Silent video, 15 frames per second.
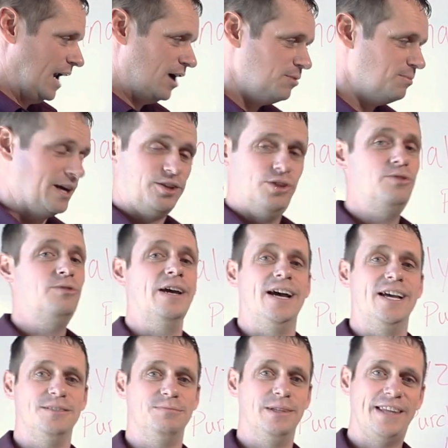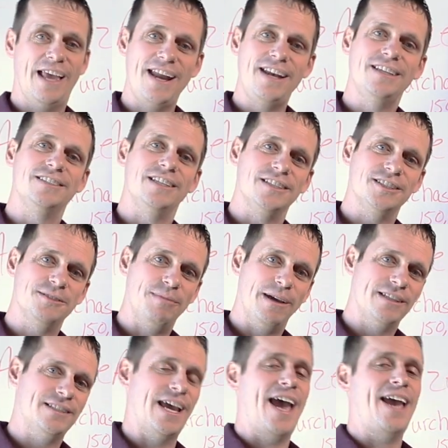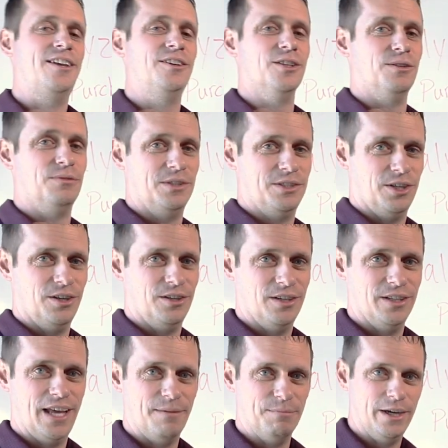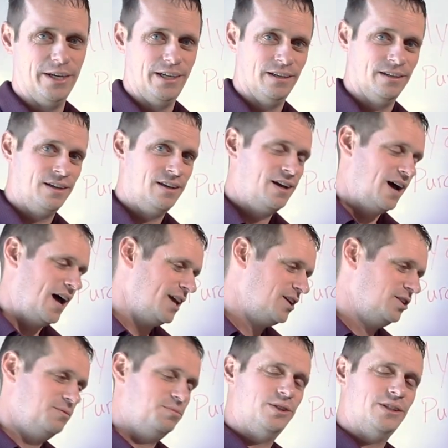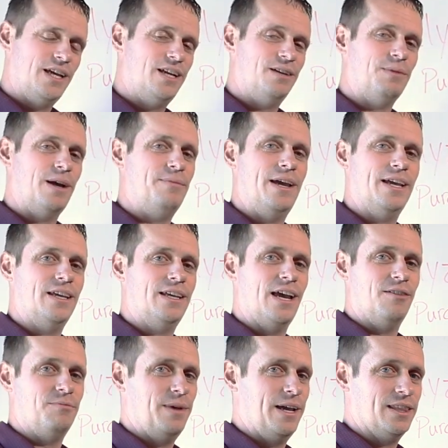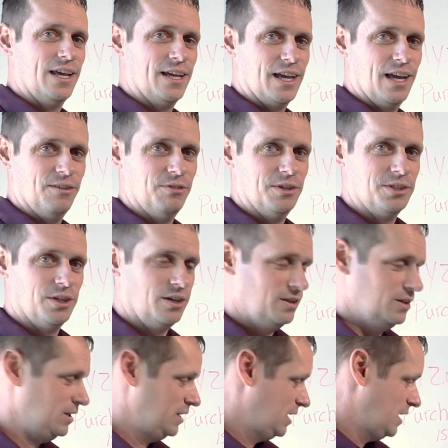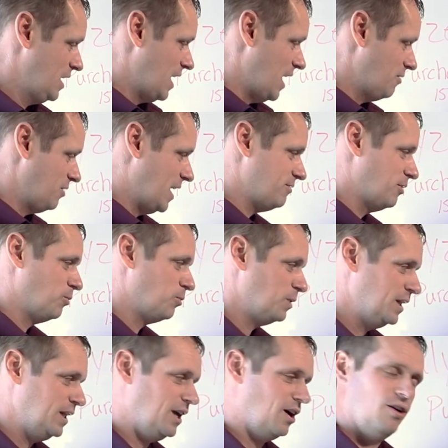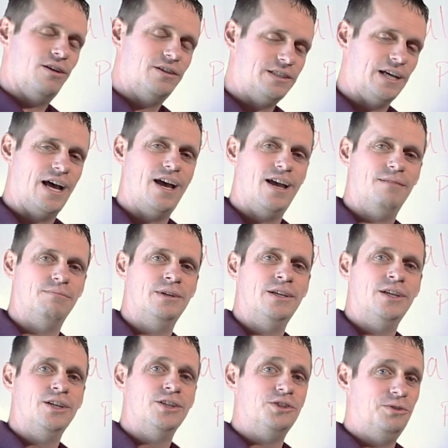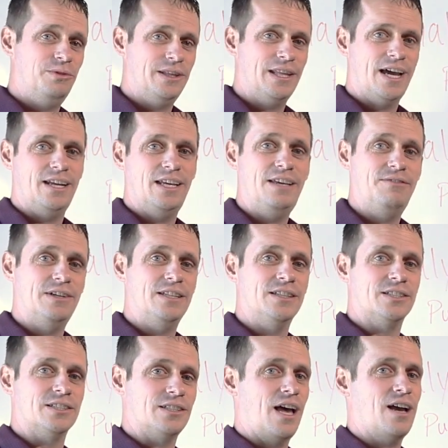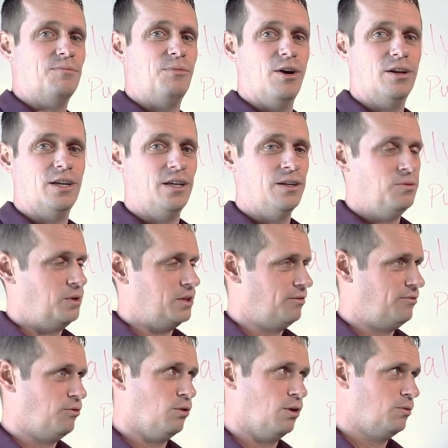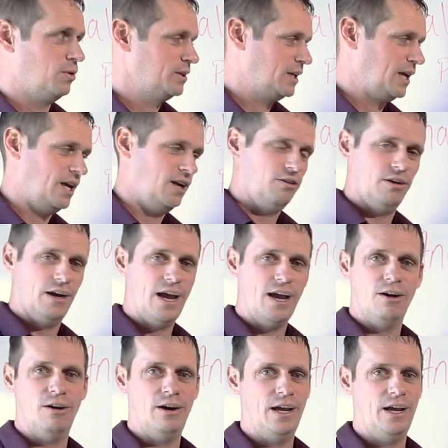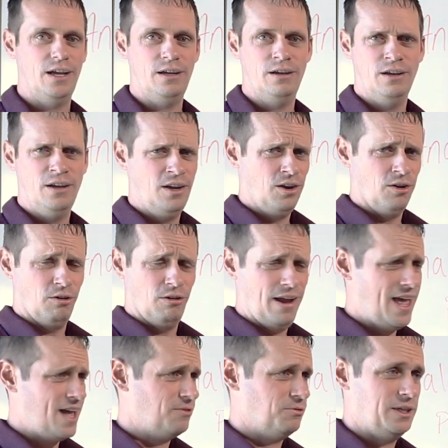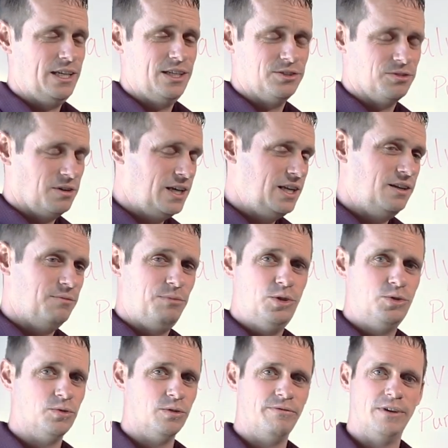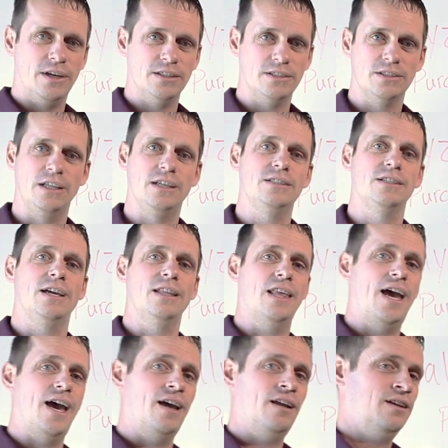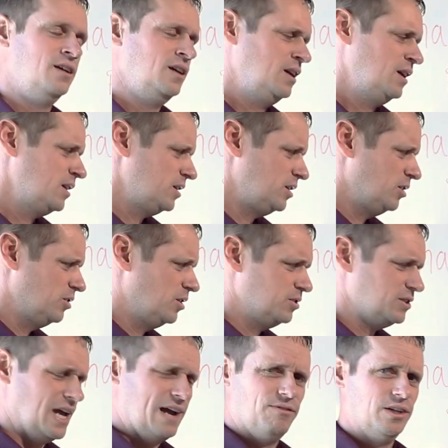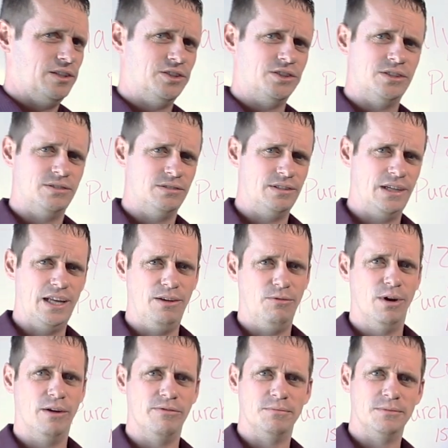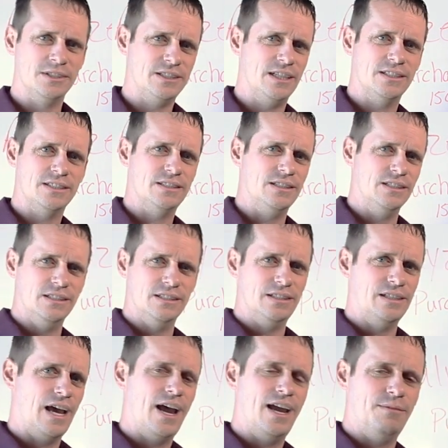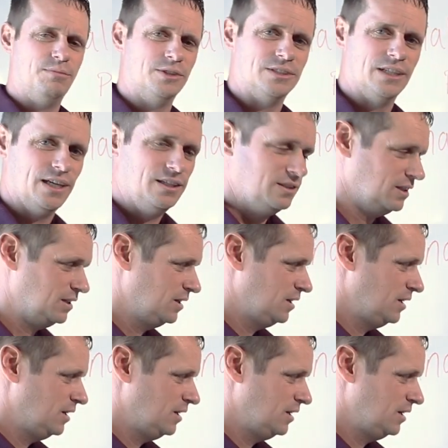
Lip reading: don't know about you guys, but that is a spectacular return on that money. I couldn't put that in my bank account and make that kind of return. I would have a really hard time doing that even in the stock market with a 401k or an IRA or equities or any mutual funds, things like that. You know, those average anywhere from 6 to 9%.